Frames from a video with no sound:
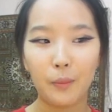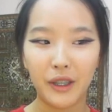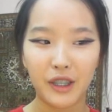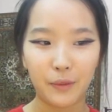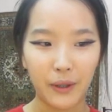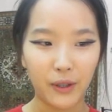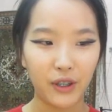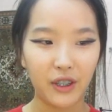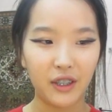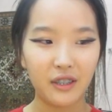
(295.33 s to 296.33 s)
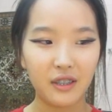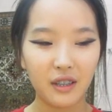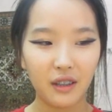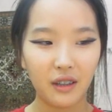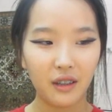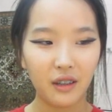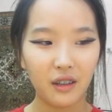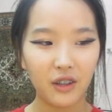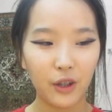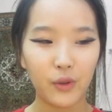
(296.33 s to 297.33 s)
is because
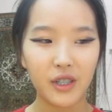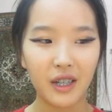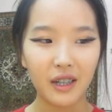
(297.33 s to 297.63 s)
there was